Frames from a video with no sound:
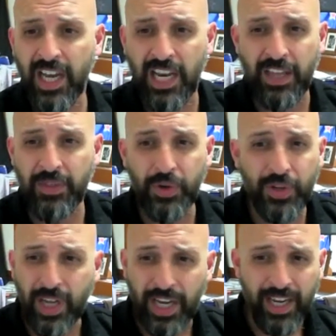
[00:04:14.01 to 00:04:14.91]
And I
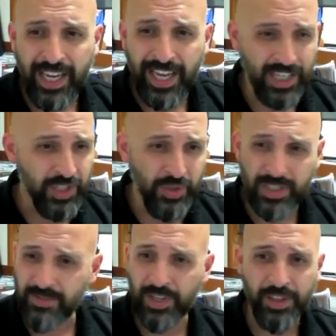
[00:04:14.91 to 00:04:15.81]
thought, can I do
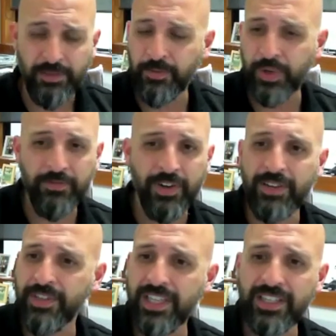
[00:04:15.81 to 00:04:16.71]
this for another
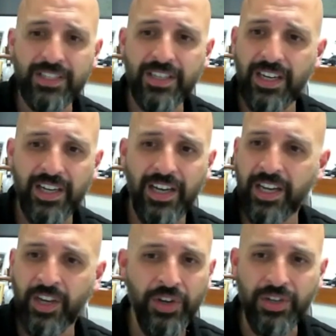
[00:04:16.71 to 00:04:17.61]
45 years? I, I
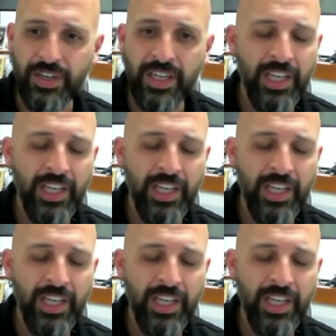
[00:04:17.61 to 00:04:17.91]
couldn't.